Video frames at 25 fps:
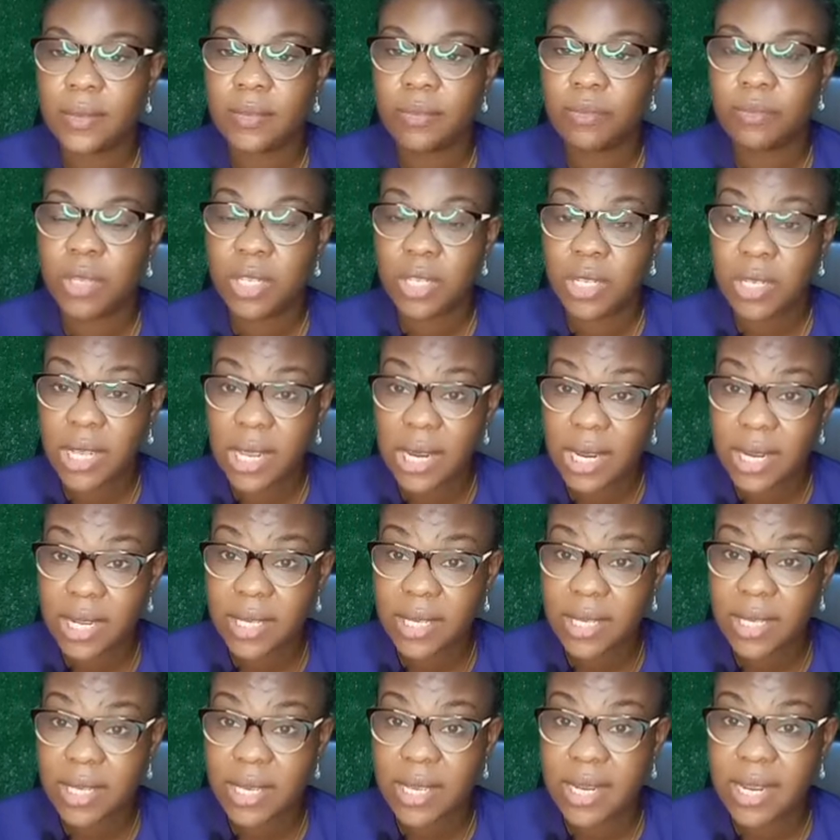being
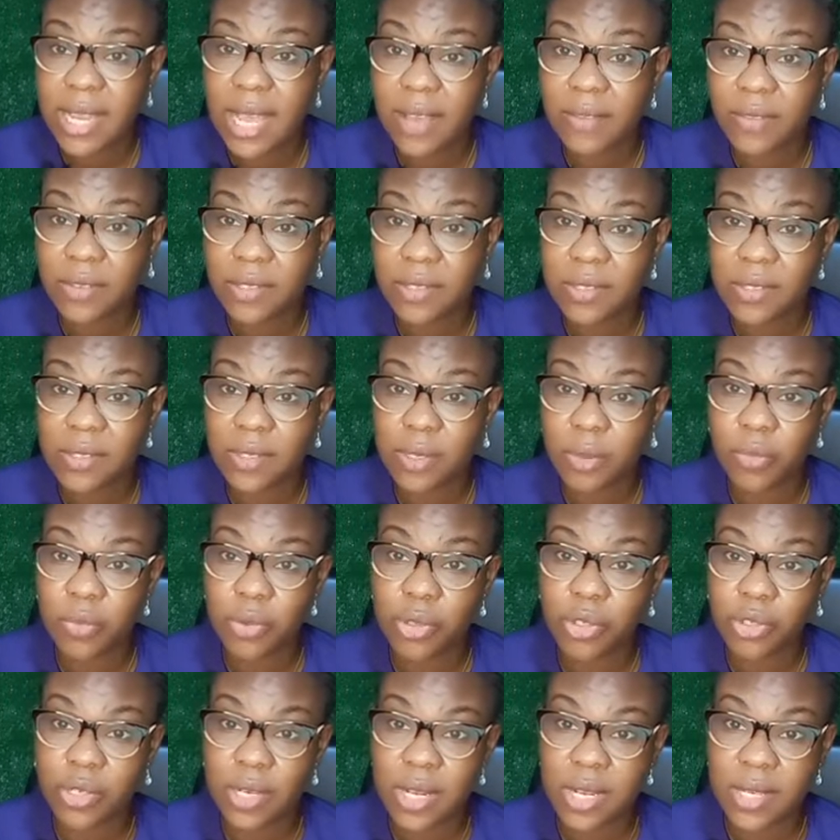clingy and having
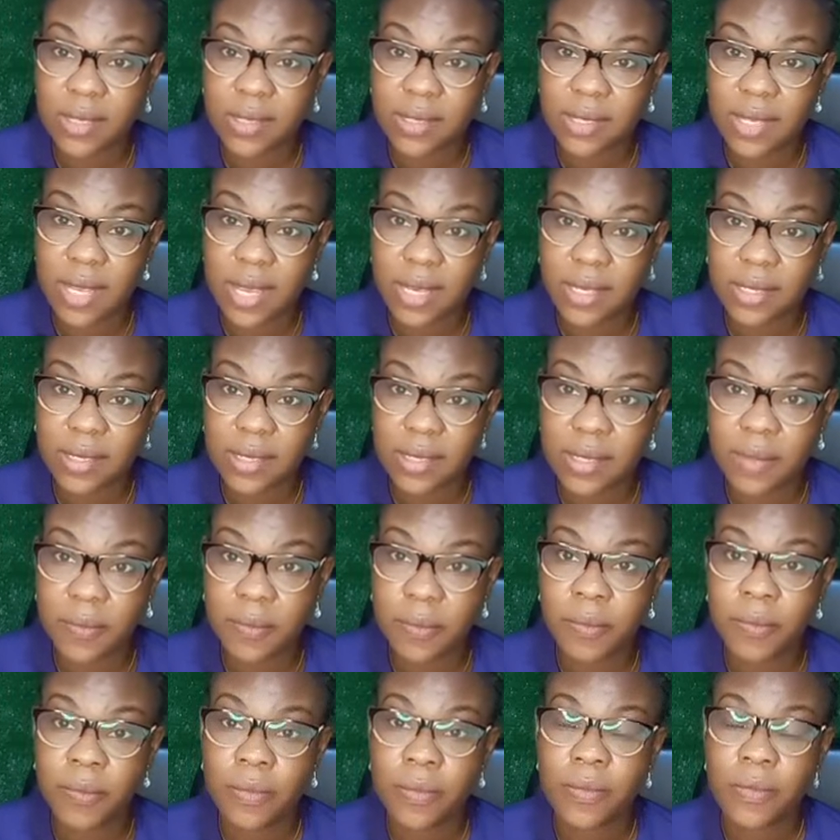separation anxiety.
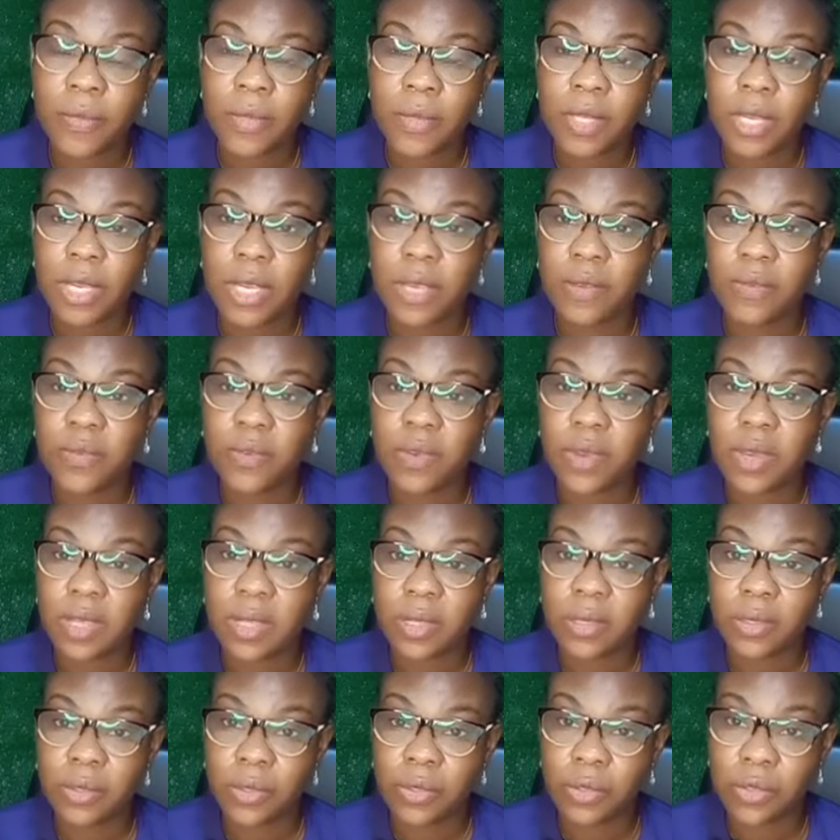If you're
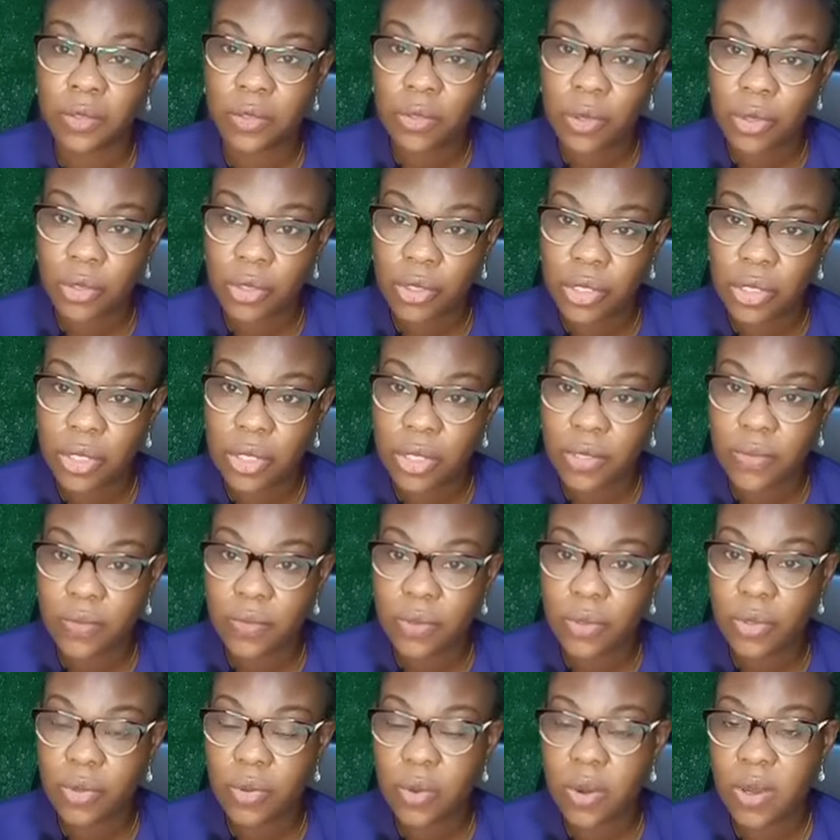such
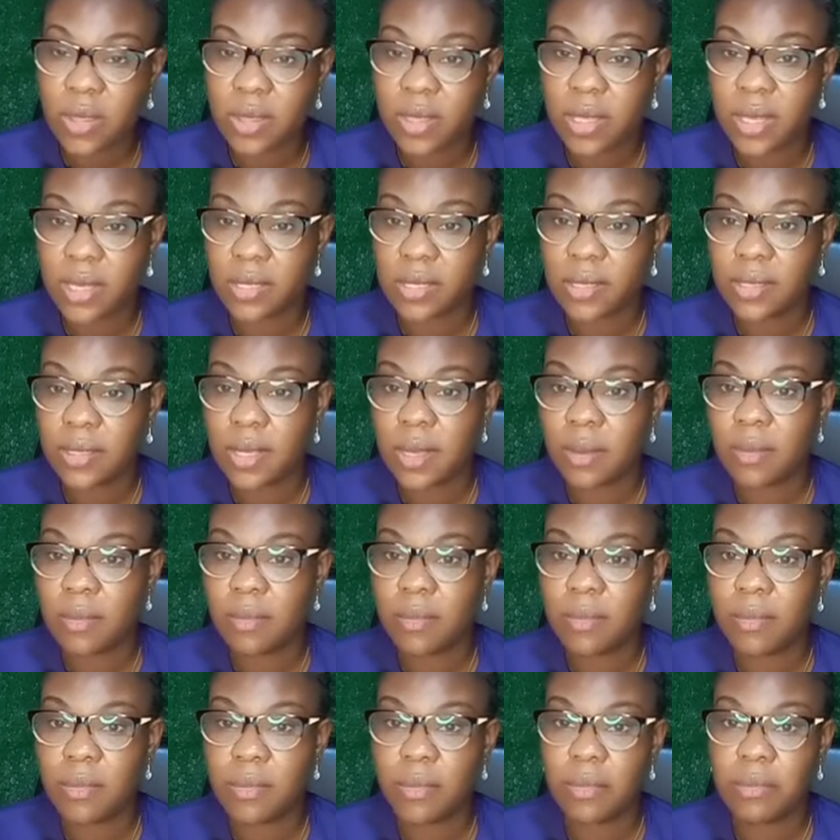individual that
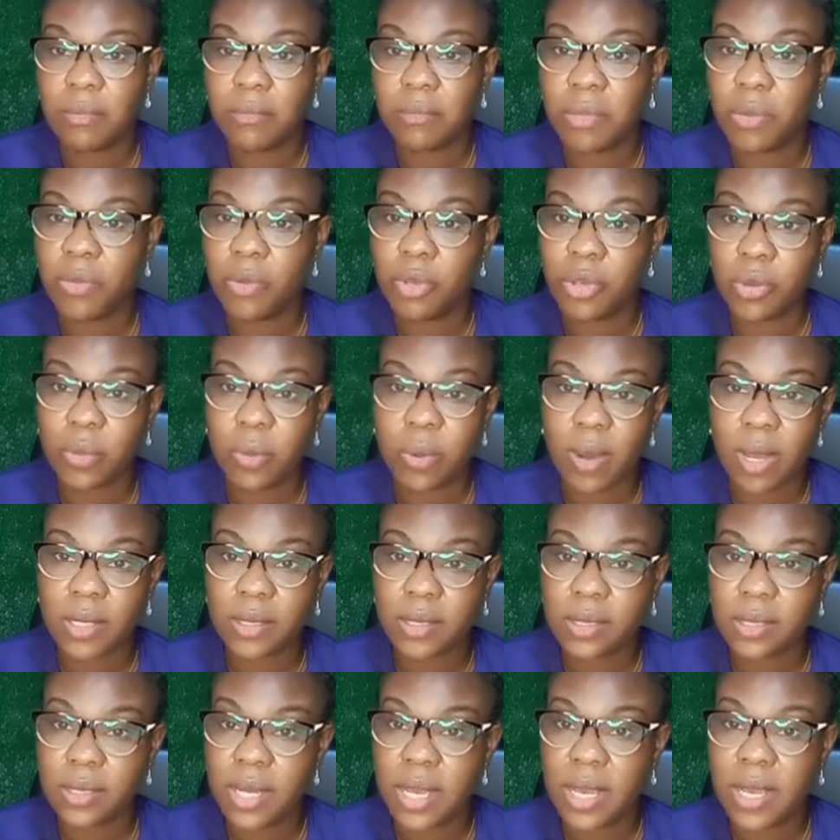maybe your
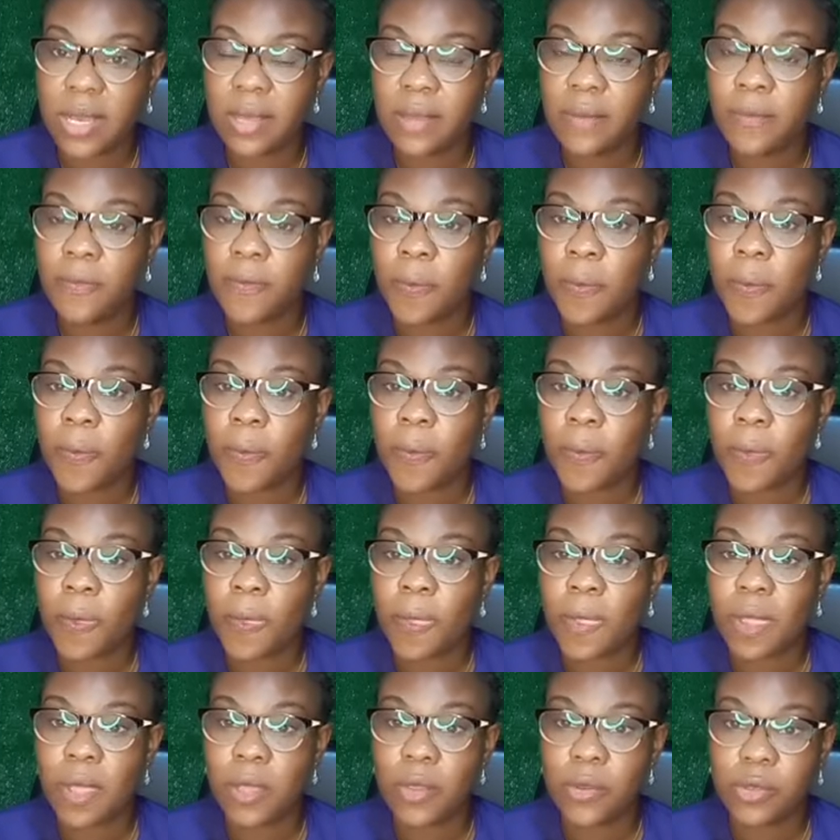partner,
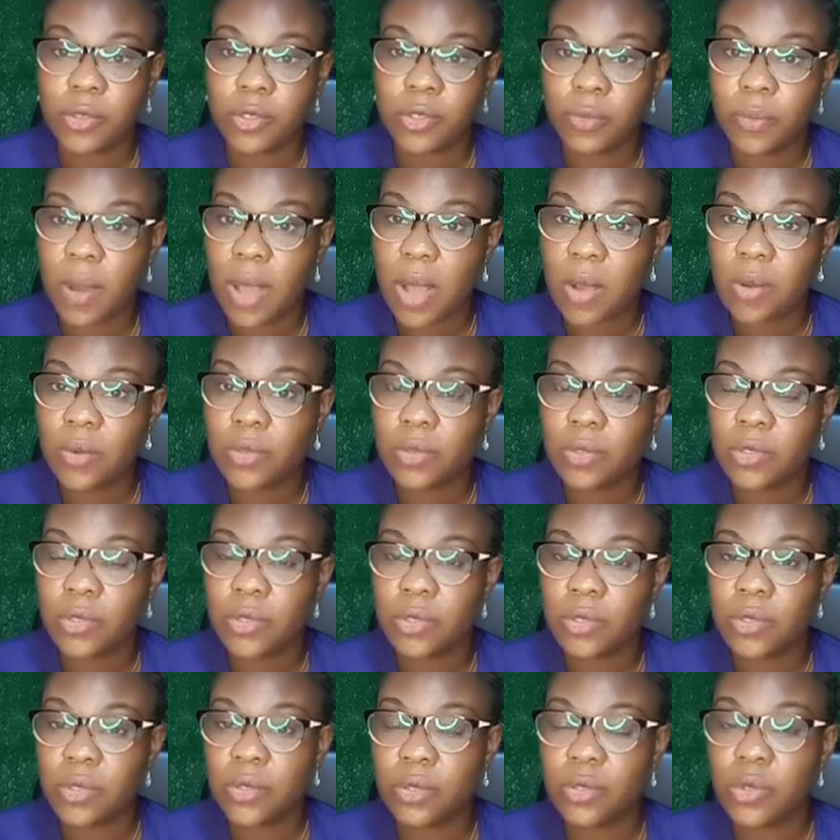your
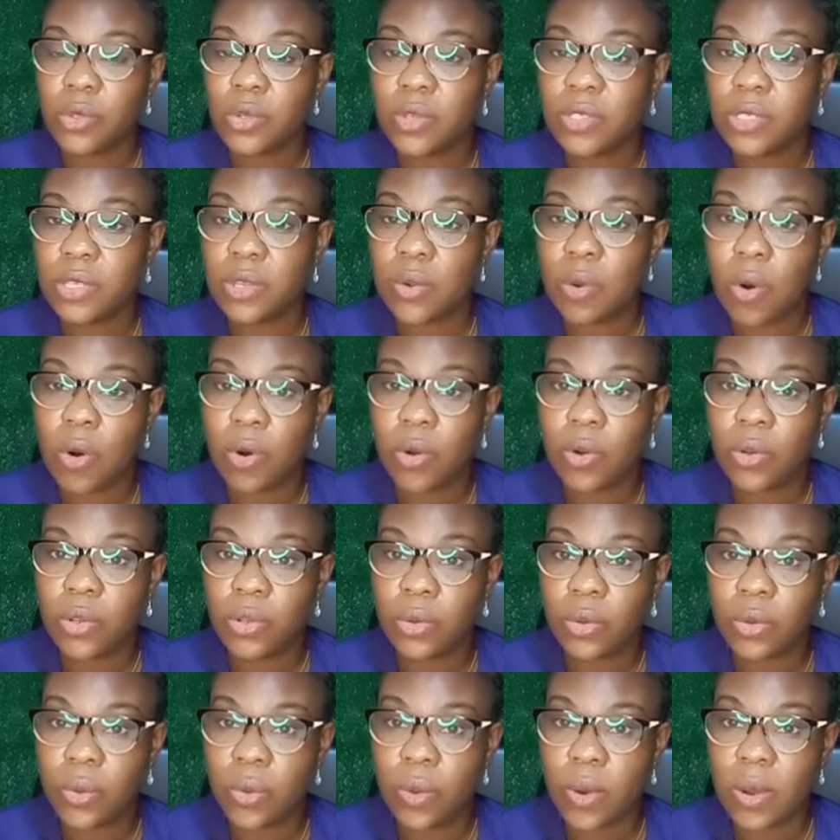spouse doesn't call
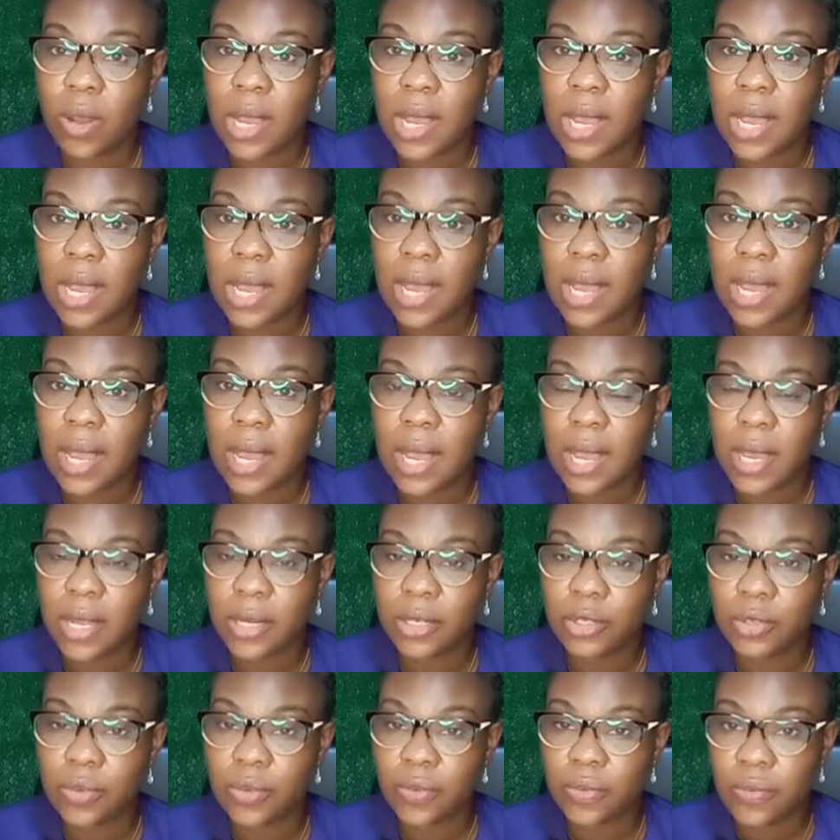you
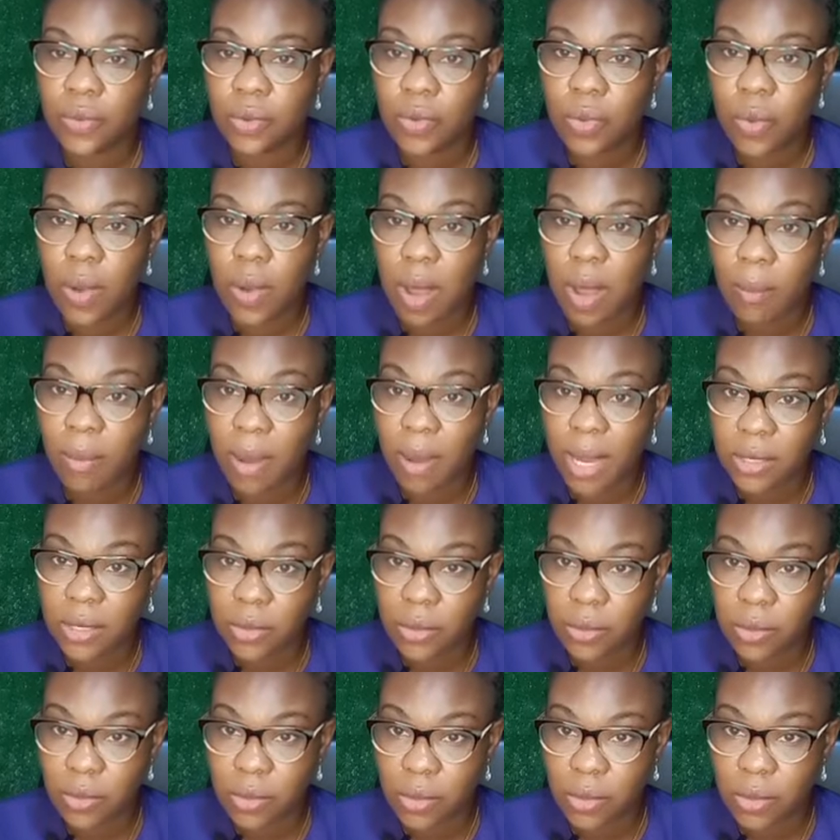and you feel
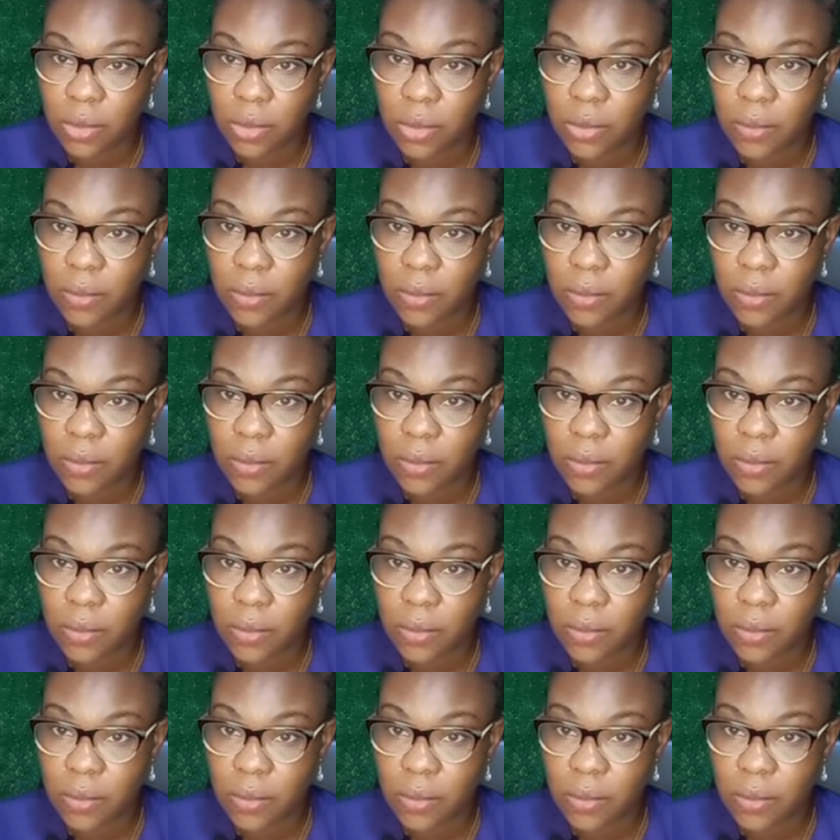abandoned,